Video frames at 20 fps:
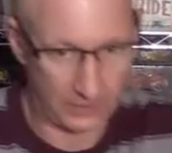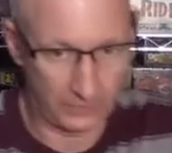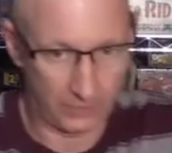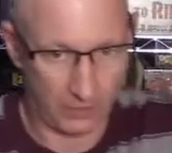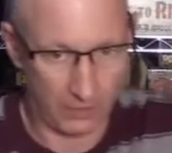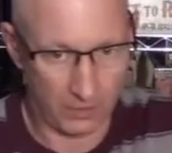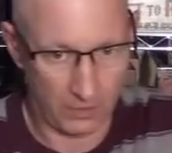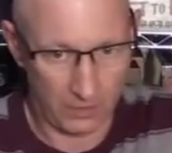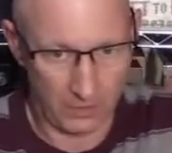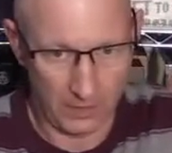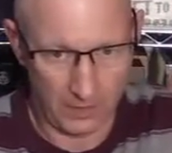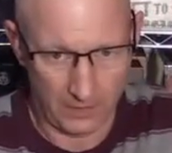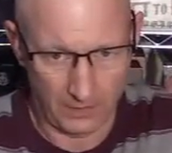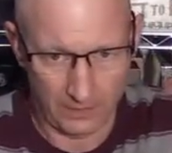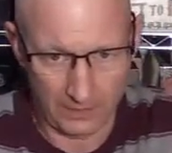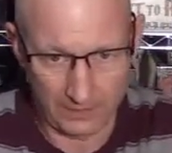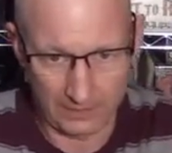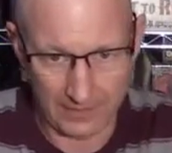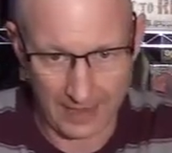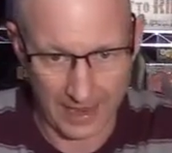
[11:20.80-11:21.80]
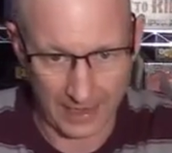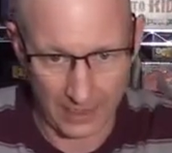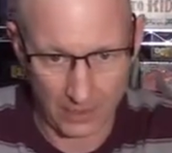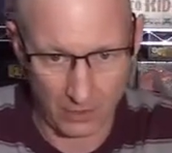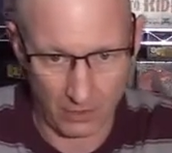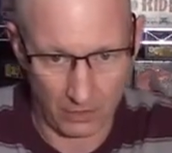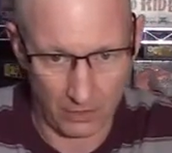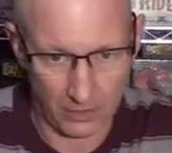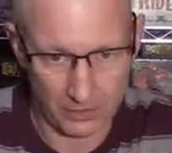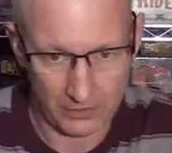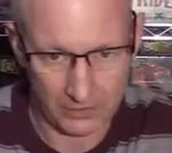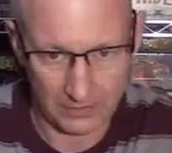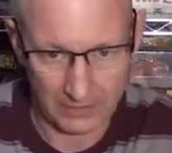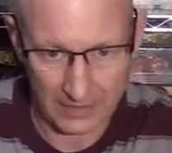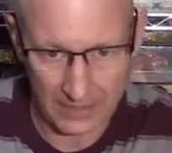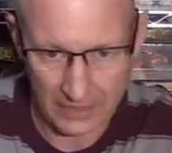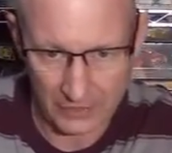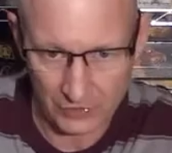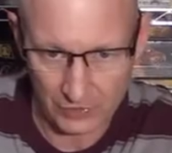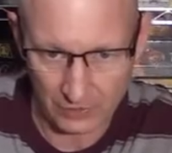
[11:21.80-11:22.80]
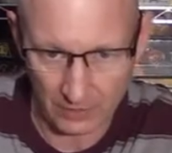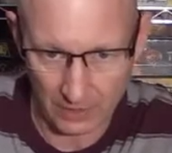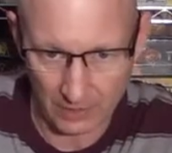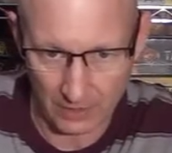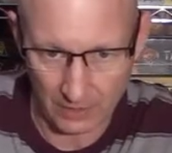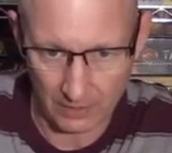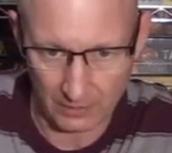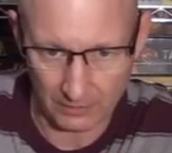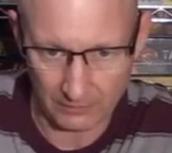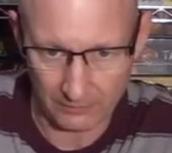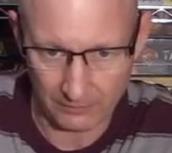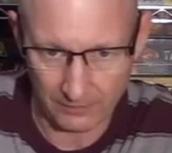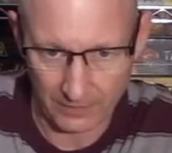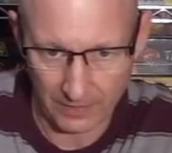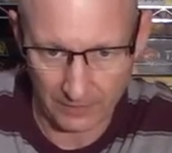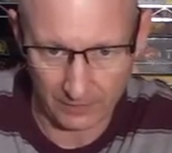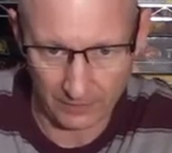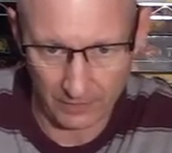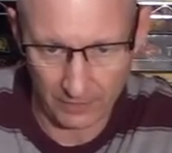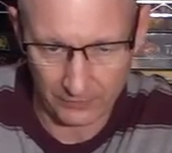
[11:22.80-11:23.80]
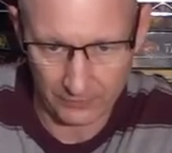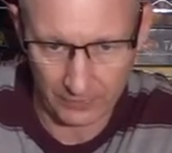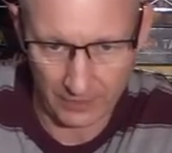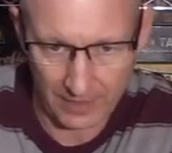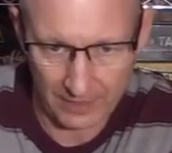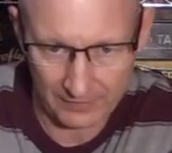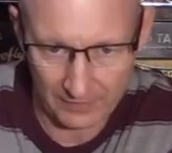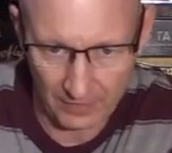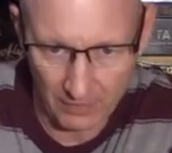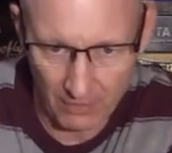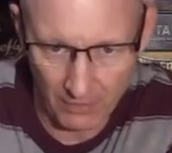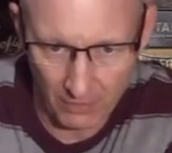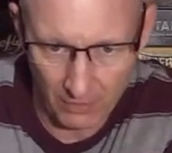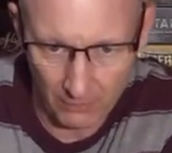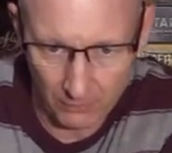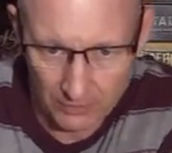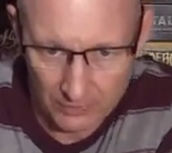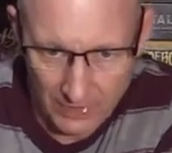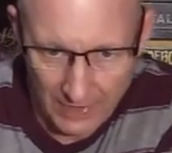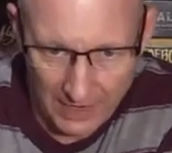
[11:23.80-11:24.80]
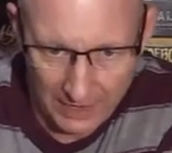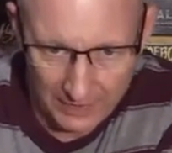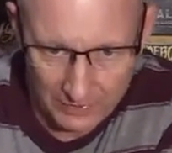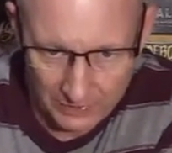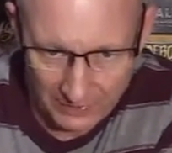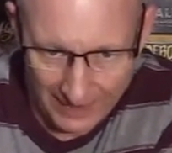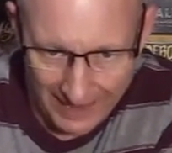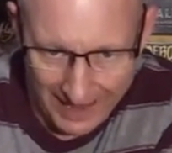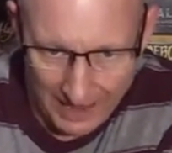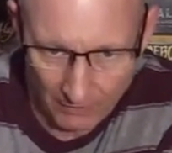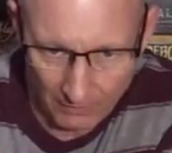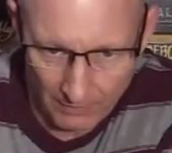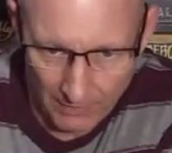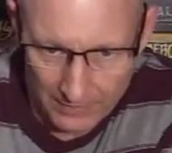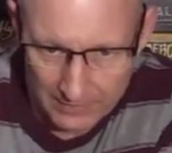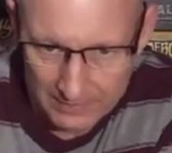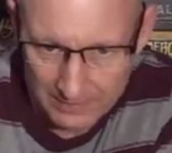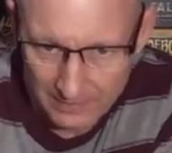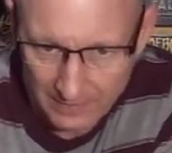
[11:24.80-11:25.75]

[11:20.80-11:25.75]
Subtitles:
are the deck cards. And each figure also has a card which actually outlines the